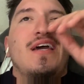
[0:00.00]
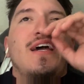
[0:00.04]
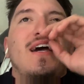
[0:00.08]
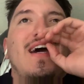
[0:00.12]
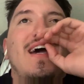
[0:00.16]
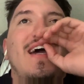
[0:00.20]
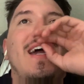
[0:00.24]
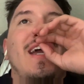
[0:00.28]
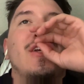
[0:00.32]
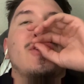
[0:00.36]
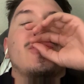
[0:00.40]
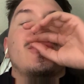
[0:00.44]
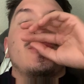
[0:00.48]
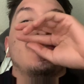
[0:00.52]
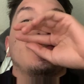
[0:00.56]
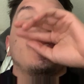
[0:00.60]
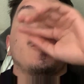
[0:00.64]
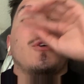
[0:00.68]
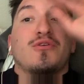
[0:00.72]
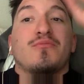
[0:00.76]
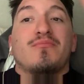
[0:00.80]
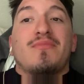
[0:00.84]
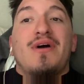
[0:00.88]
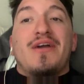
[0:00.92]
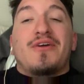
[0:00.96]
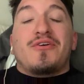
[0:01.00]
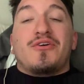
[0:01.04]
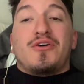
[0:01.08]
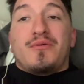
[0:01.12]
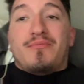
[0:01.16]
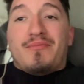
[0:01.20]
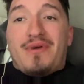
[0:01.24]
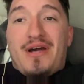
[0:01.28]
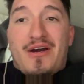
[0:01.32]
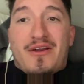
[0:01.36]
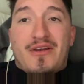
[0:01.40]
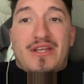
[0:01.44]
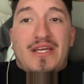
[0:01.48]
I actually told Michael
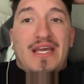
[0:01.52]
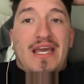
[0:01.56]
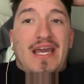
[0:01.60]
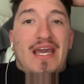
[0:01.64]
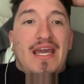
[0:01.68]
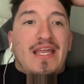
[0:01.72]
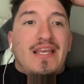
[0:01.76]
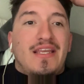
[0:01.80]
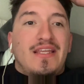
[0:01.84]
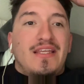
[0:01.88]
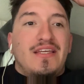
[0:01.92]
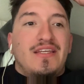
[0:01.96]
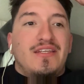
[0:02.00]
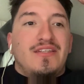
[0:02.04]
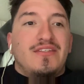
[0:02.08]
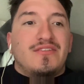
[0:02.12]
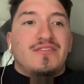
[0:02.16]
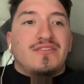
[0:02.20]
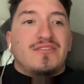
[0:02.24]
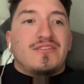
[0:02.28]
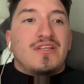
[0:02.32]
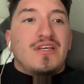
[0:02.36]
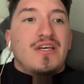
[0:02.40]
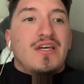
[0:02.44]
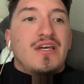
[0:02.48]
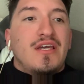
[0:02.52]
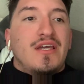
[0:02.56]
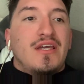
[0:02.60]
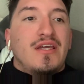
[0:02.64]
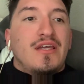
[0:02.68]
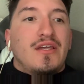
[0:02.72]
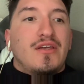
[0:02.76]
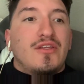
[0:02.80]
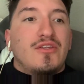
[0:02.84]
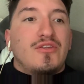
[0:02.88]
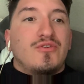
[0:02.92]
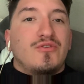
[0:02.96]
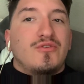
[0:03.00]
about it and he's
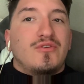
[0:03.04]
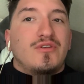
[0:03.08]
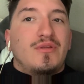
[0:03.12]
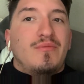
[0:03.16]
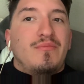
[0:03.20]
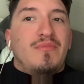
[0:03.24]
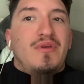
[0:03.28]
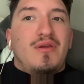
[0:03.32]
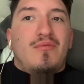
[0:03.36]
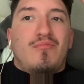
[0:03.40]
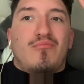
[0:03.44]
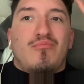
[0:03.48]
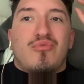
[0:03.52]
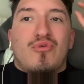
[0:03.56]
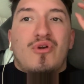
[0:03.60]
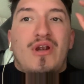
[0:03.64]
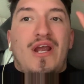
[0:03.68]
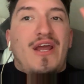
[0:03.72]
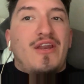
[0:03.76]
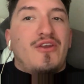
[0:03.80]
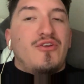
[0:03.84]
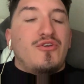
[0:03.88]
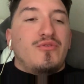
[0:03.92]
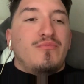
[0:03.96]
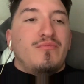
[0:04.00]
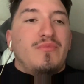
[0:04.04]
doing me brand new